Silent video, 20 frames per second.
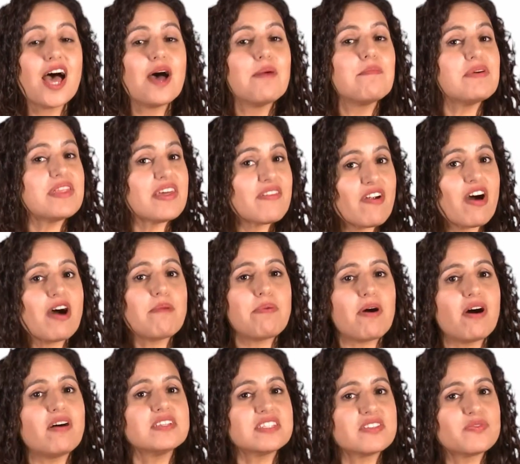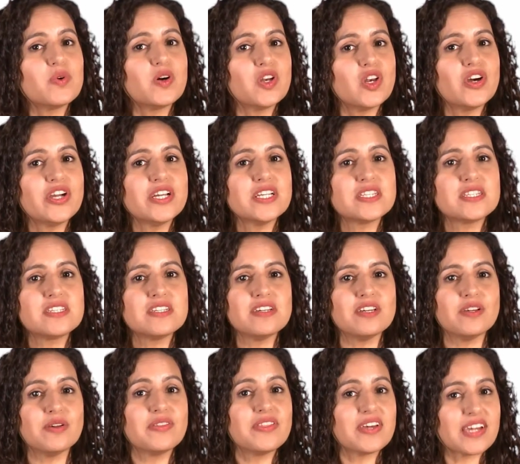but there are parts of what lawyers
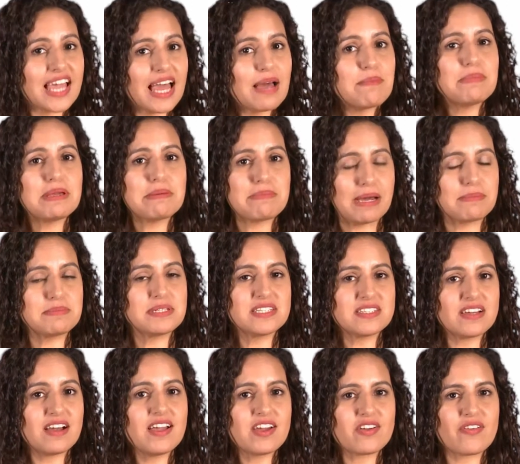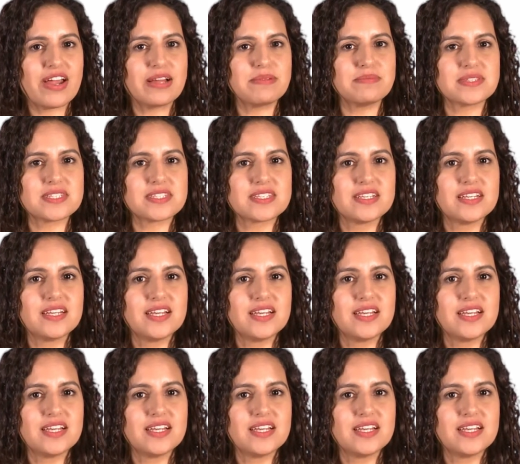do that can be mapped in diagrams.